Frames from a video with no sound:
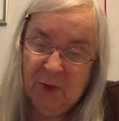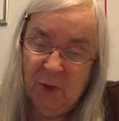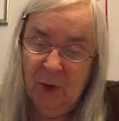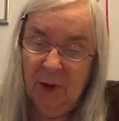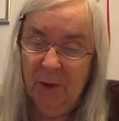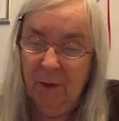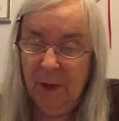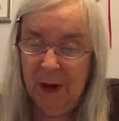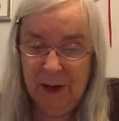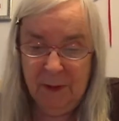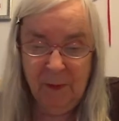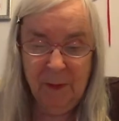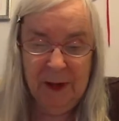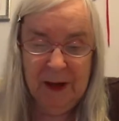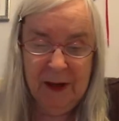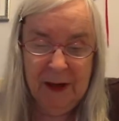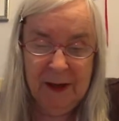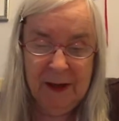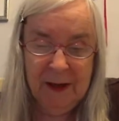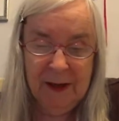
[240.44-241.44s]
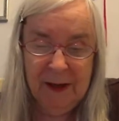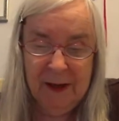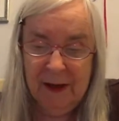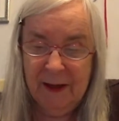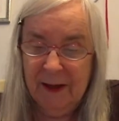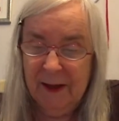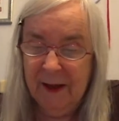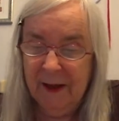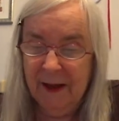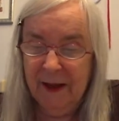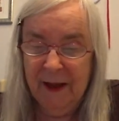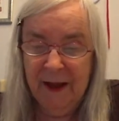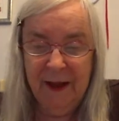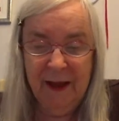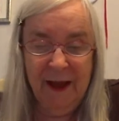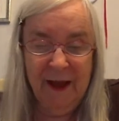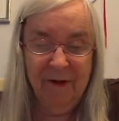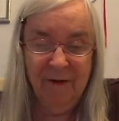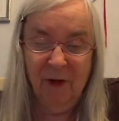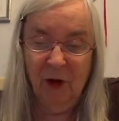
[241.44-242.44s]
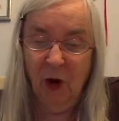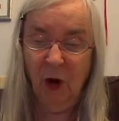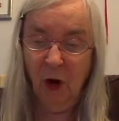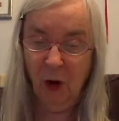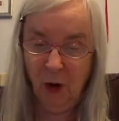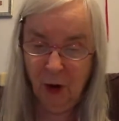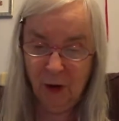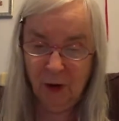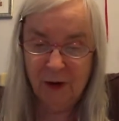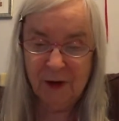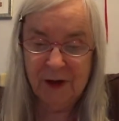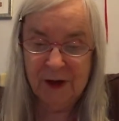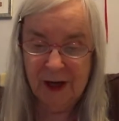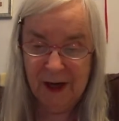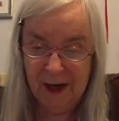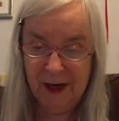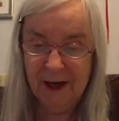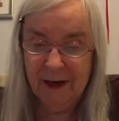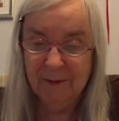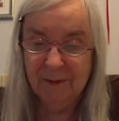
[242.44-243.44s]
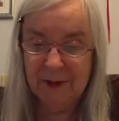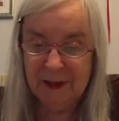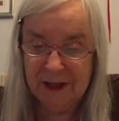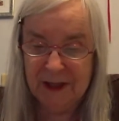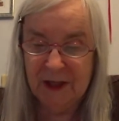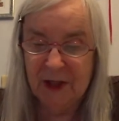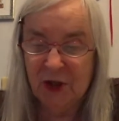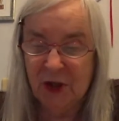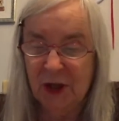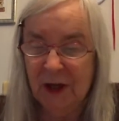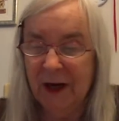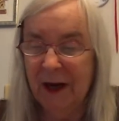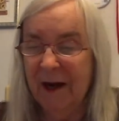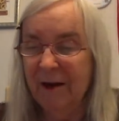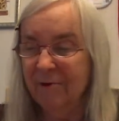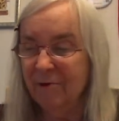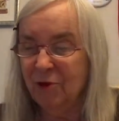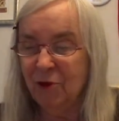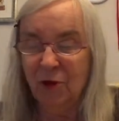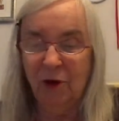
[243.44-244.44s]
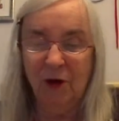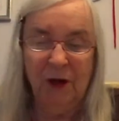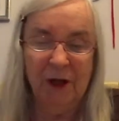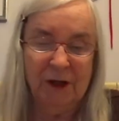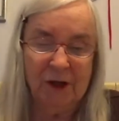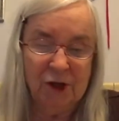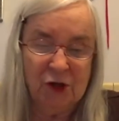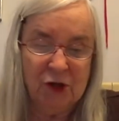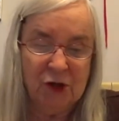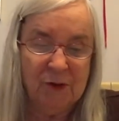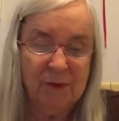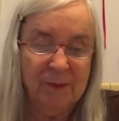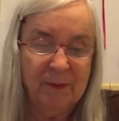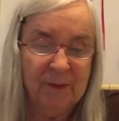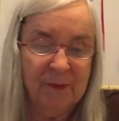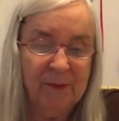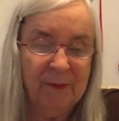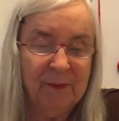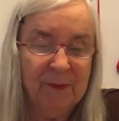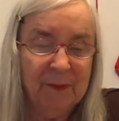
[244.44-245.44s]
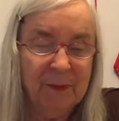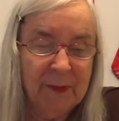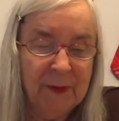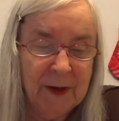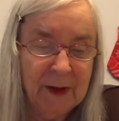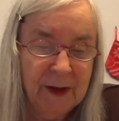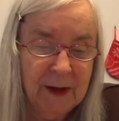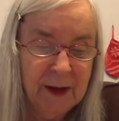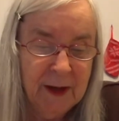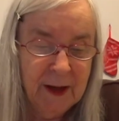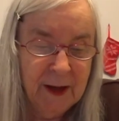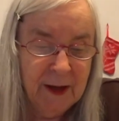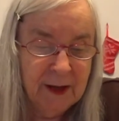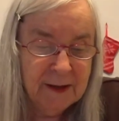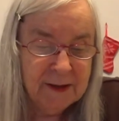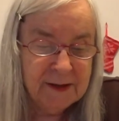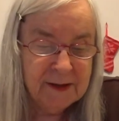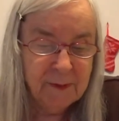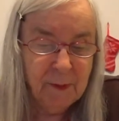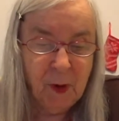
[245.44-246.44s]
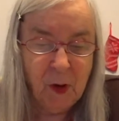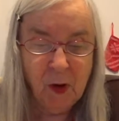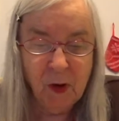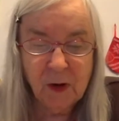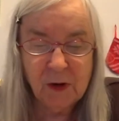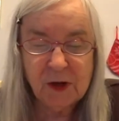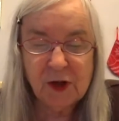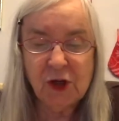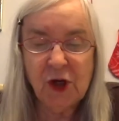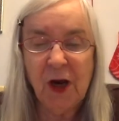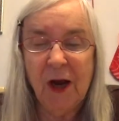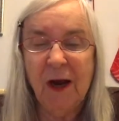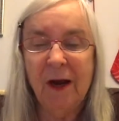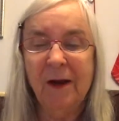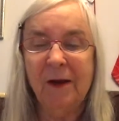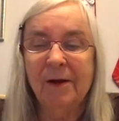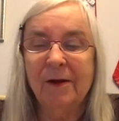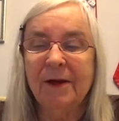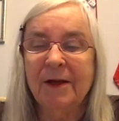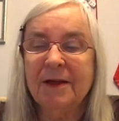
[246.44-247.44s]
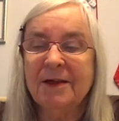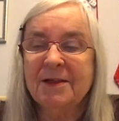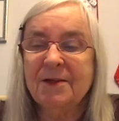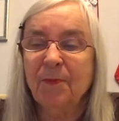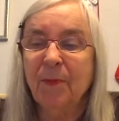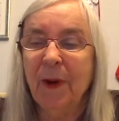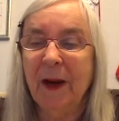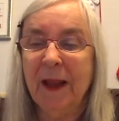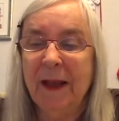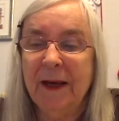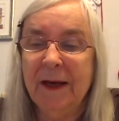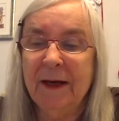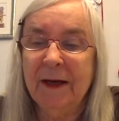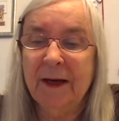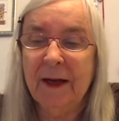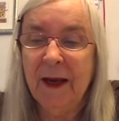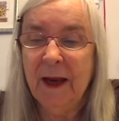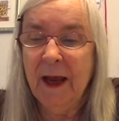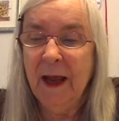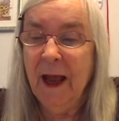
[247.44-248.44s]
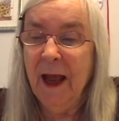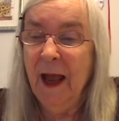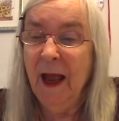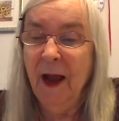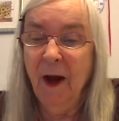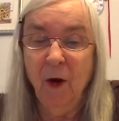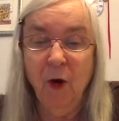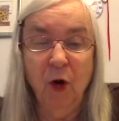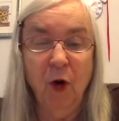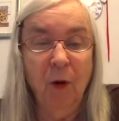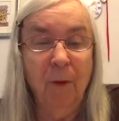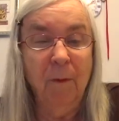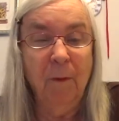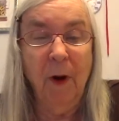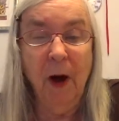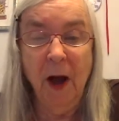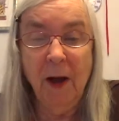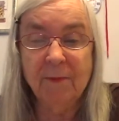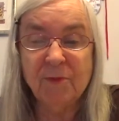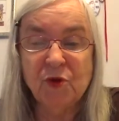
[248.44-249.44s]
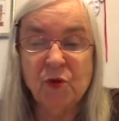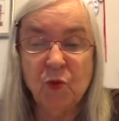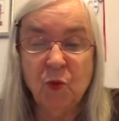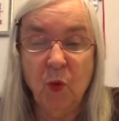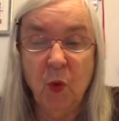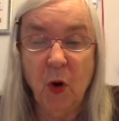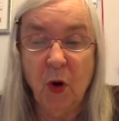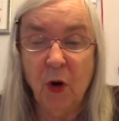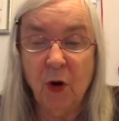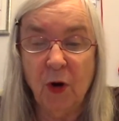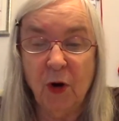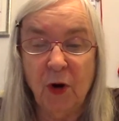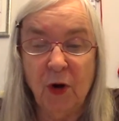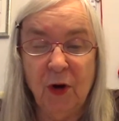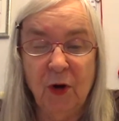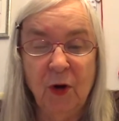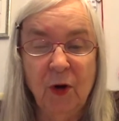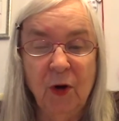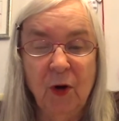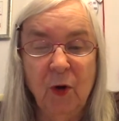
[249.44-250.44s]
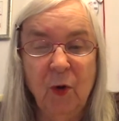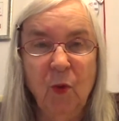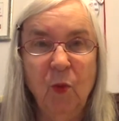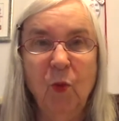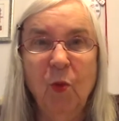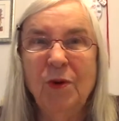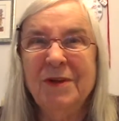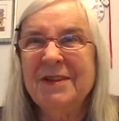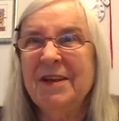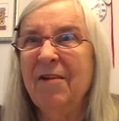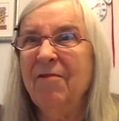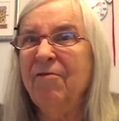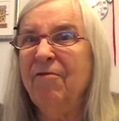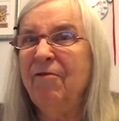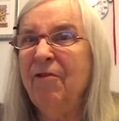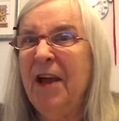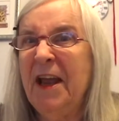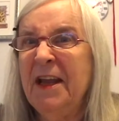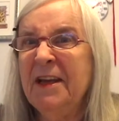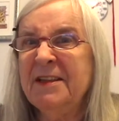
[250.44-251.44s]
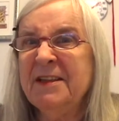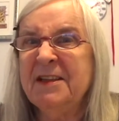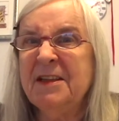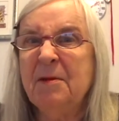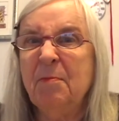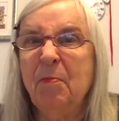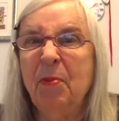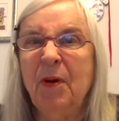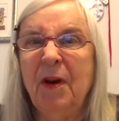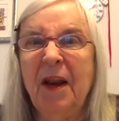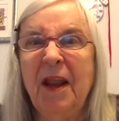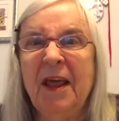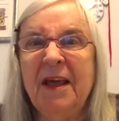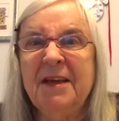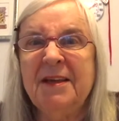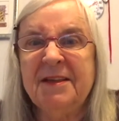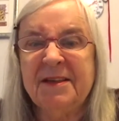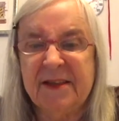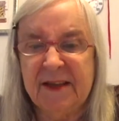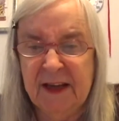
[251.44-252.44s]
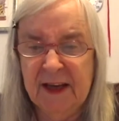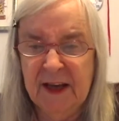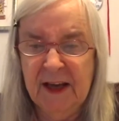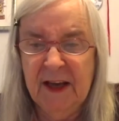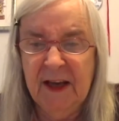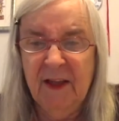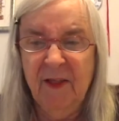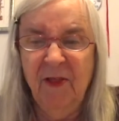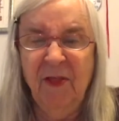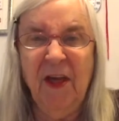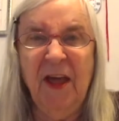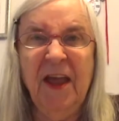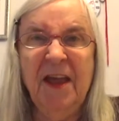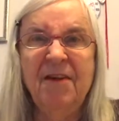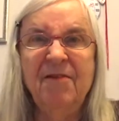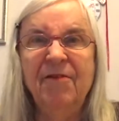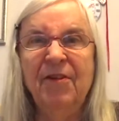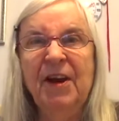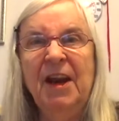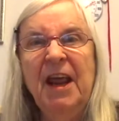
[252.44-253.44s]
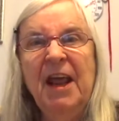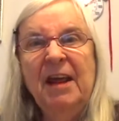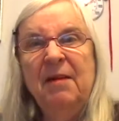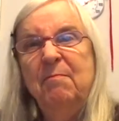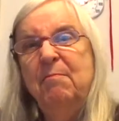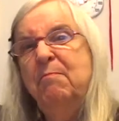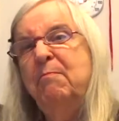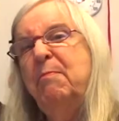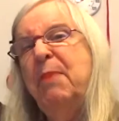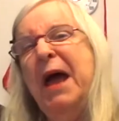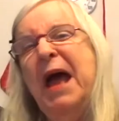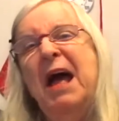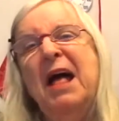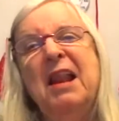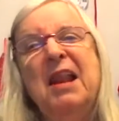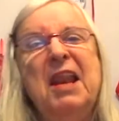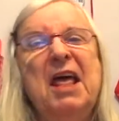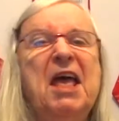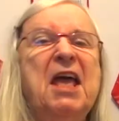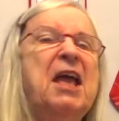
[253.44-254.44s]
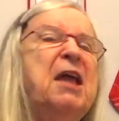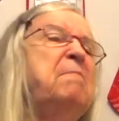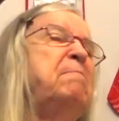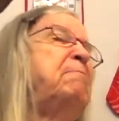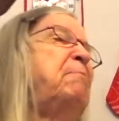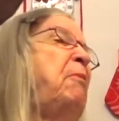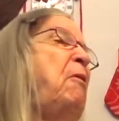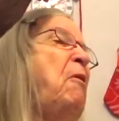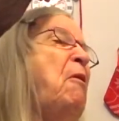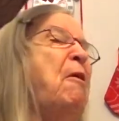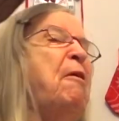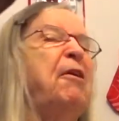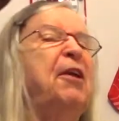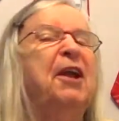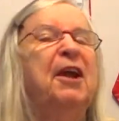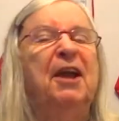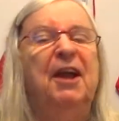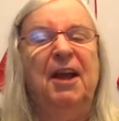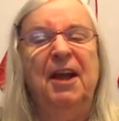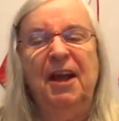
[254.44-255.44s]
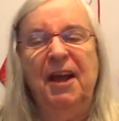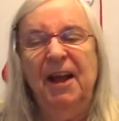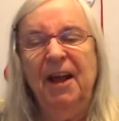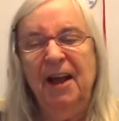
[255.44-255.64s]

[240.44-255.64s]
one made me have a hard time teaching after lunch. A small child explained how her mom's work was a fancy place. They even had ballet parking.